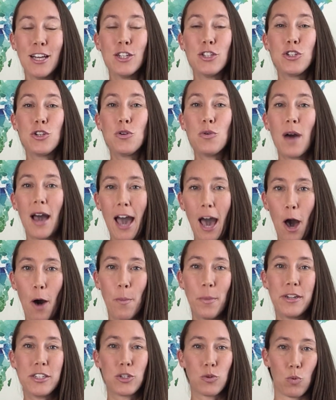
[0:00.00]
to how
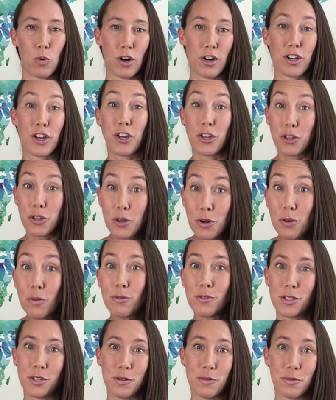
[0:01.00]
much work you
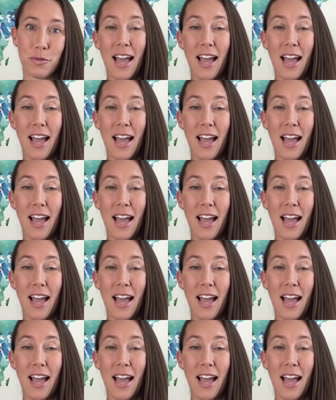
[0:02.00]
do.